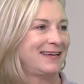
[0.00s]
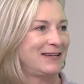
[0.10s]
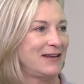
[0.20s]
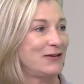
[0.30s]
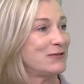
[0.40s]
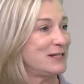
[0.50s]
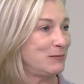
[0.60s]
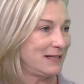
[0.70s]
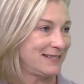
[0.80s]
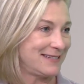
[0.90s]
and their
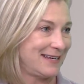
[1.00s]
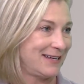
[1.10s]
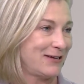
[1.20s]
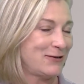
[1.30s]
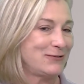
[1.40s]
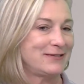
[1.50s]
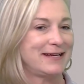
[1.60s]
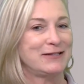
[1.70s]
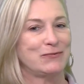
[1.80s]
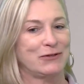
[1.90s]
siblings can go, so
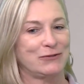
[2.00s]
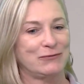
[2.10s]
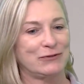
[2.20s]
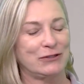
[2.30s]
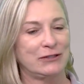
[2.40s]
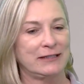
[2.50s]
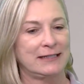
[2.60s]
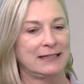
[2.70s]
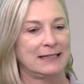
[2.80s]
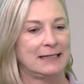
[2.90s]
that's wonderful.
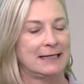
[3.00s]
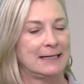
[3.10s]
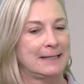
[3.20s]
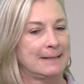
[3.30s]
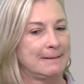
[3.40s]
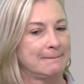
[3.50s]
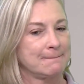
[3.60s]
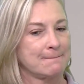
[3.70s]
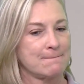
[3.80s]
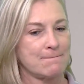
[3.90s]

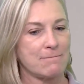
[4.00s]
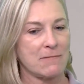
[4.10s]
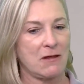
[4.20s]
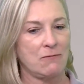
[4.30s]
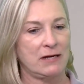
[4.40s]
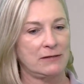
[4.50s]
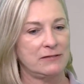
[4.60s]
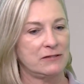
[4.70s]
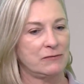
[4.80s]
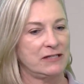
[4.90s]
What
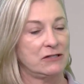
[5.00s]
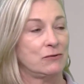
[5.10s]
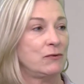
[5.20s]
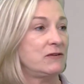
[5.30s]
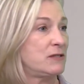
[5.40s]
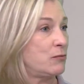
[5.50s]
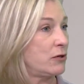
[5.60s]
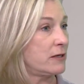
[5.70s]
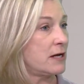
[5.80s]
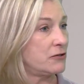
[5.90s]
else do? We
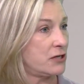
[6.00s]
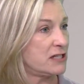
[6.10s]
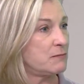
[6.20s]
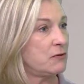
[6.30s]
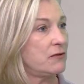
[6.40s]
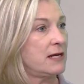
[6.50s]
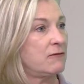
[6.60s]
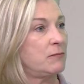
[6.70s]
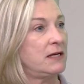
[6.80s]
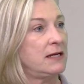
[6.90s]
support Cottage Hospital. They
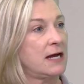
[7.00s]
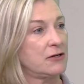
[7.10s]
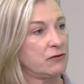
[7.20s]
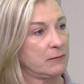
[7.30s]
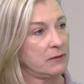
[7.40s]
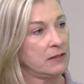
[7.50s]
have a pediatric